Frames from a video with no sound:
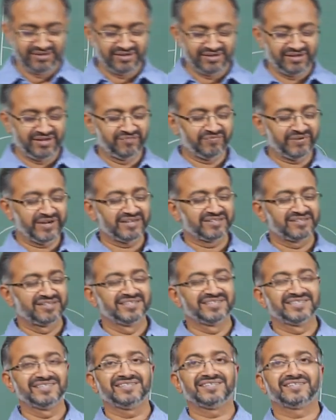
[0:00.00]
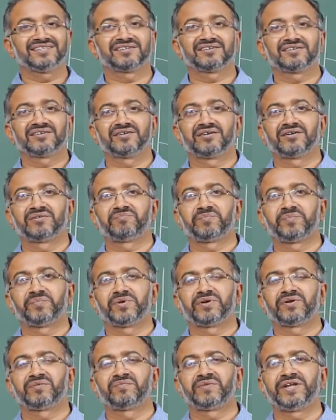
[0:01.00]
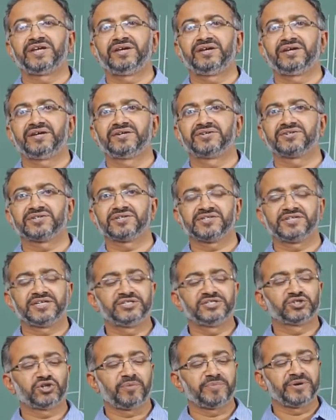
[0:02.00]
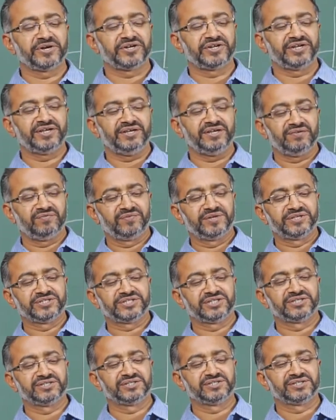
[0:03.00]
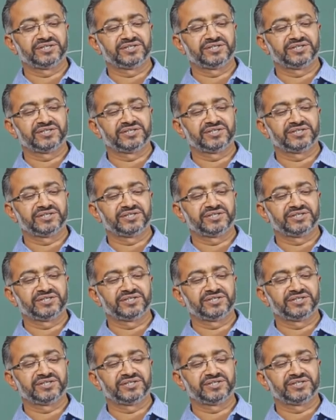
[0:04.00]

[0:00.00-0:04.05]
In fact, this is a very interesting geometry, which is